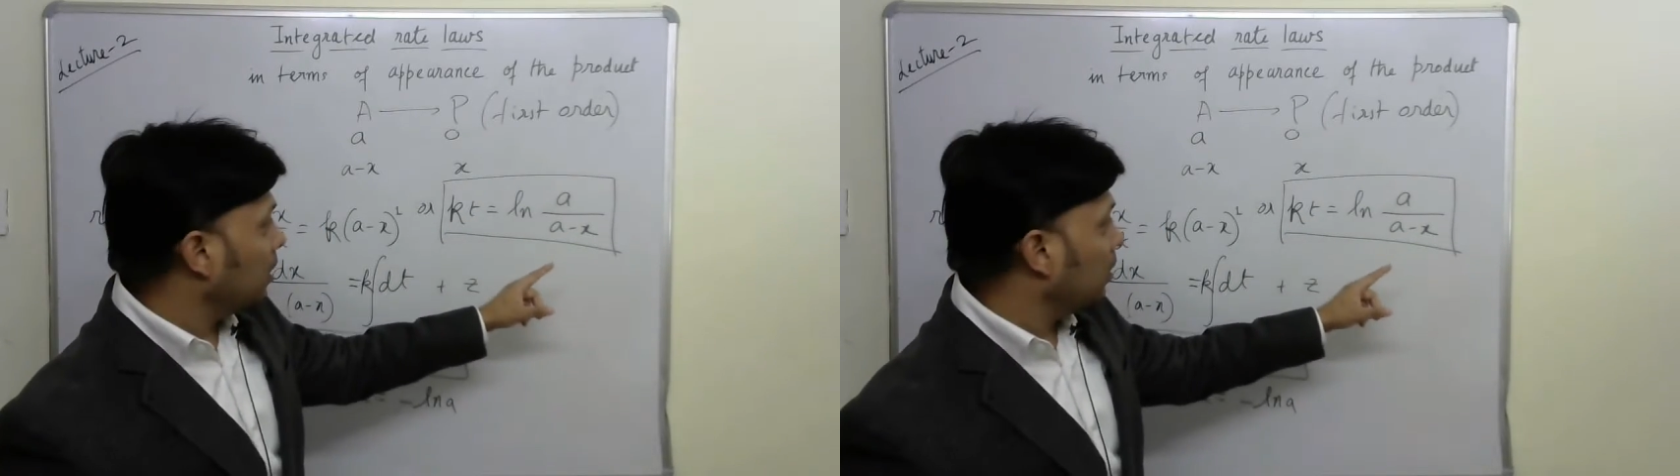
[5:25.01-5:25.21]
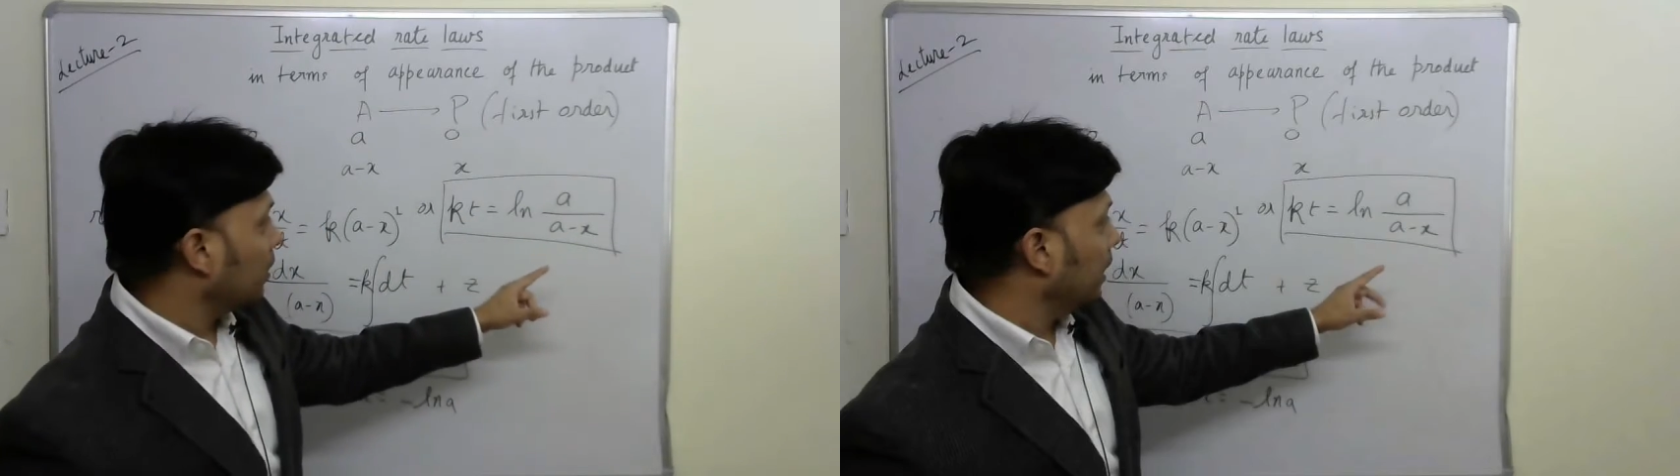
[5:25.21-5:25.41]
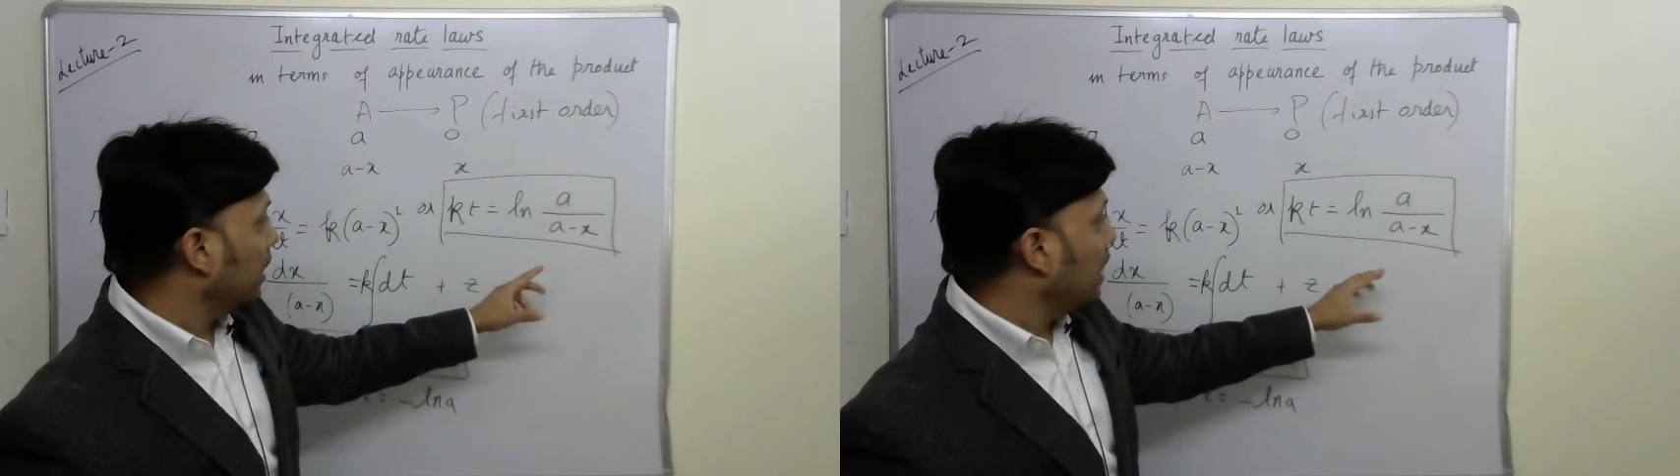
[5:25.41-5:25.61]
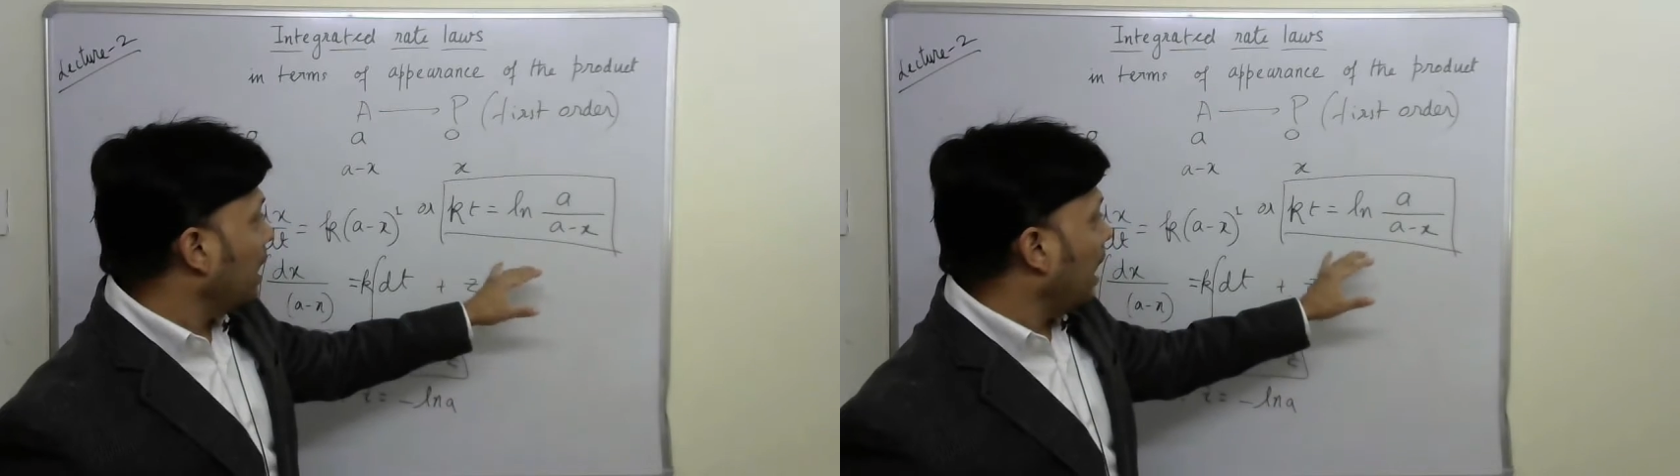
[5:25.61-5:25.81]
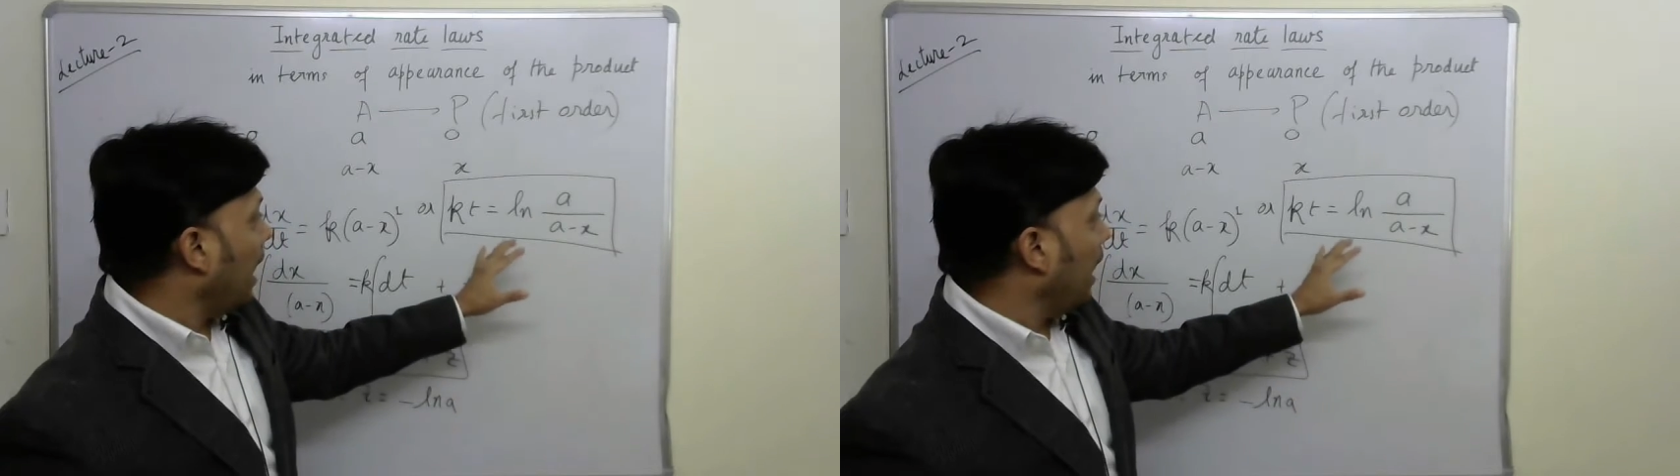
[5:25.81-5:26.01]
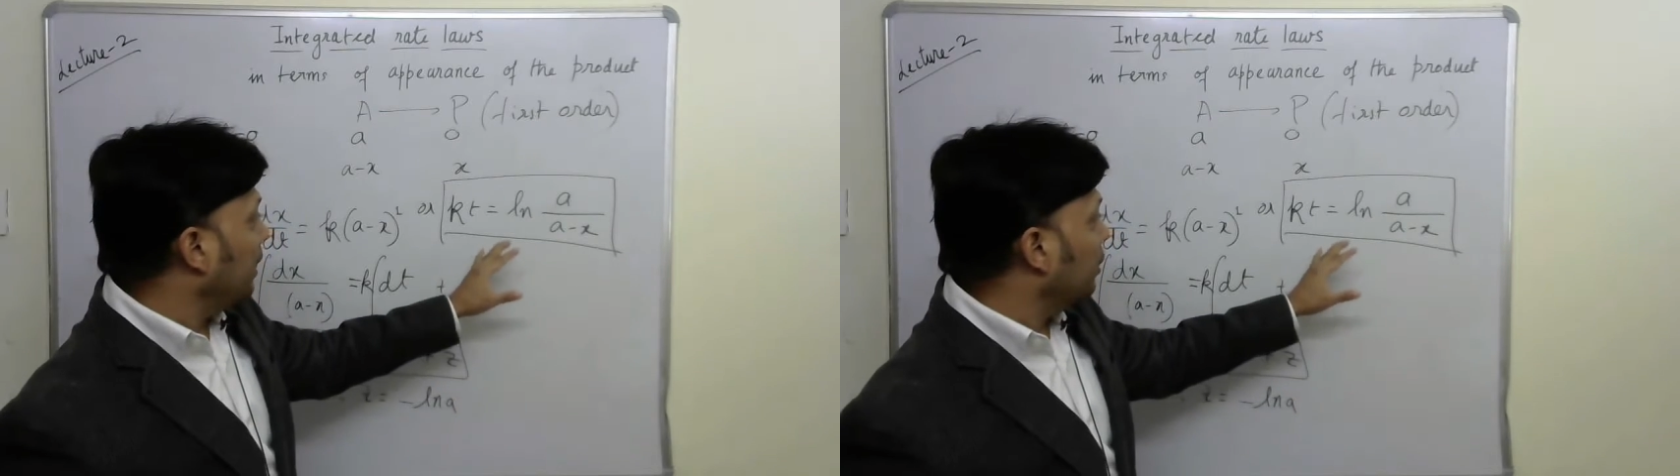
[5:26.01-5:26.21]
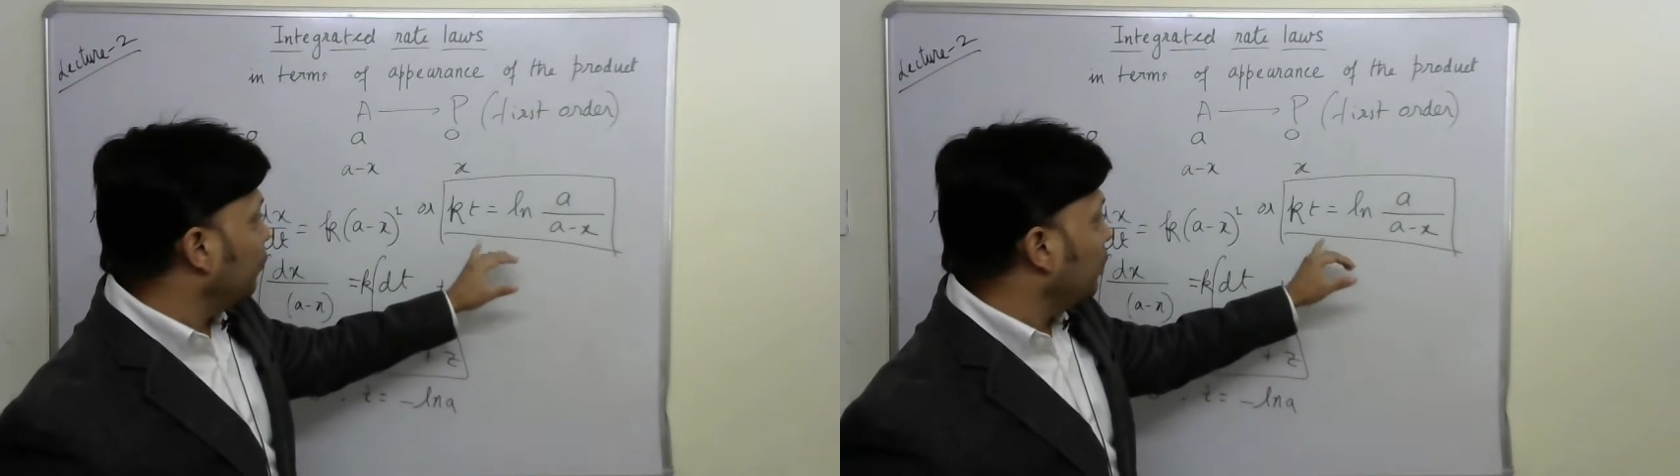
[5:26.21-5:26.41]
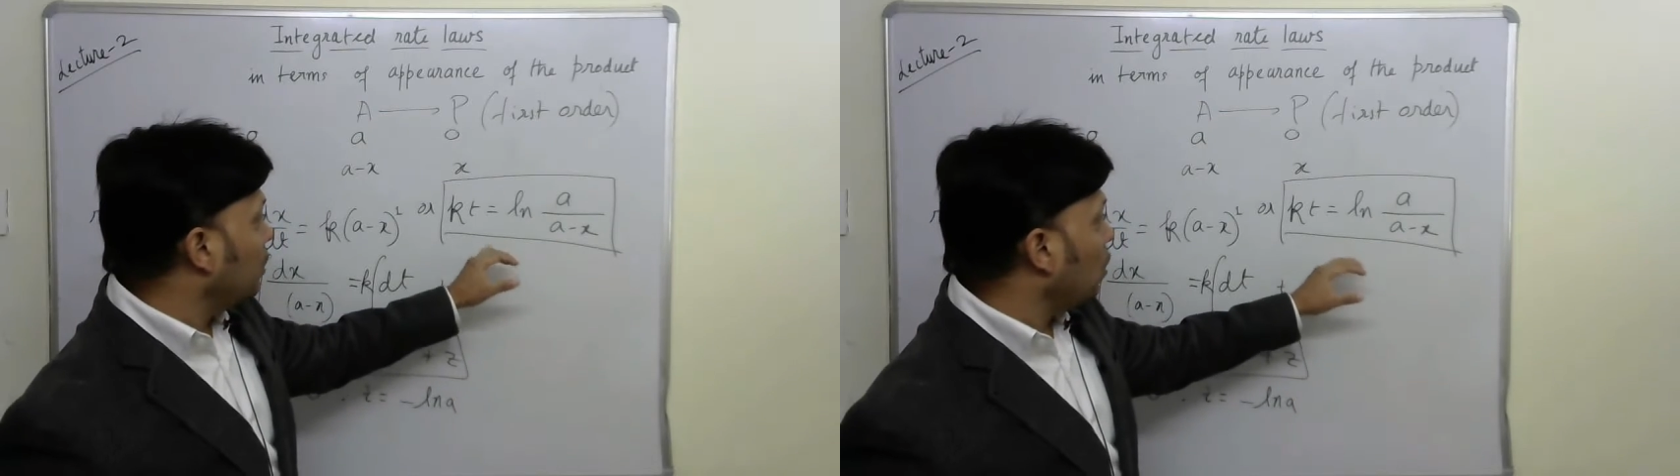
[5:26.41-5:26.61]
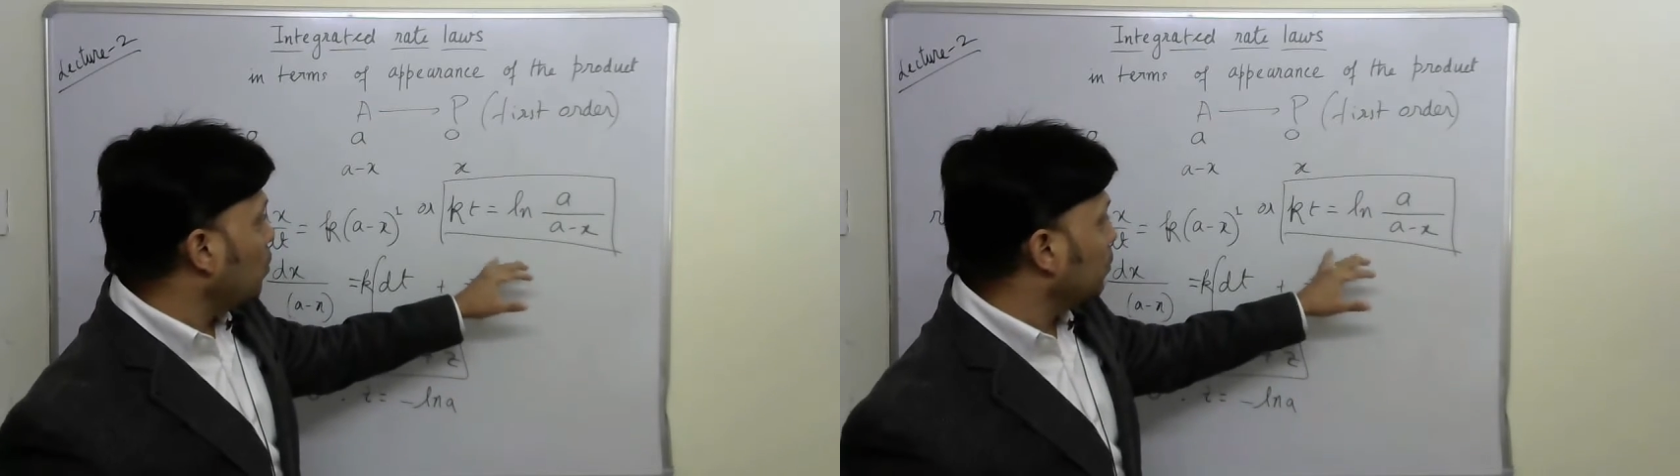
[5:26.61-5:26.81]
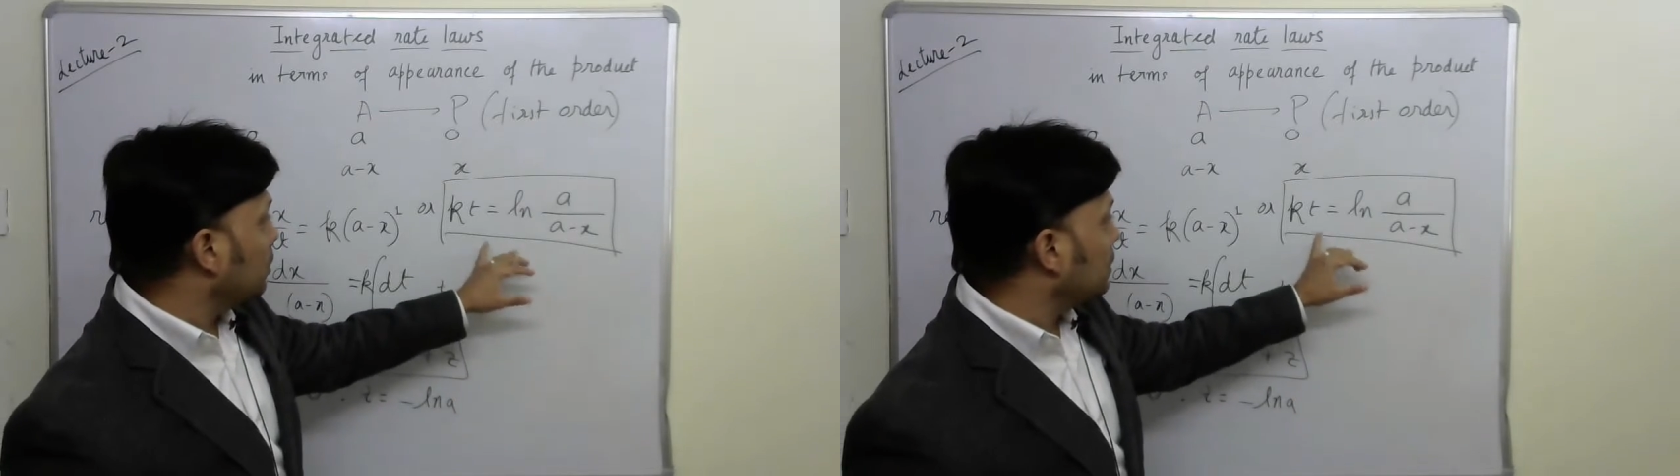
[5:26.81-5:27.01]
Okay, and if we know the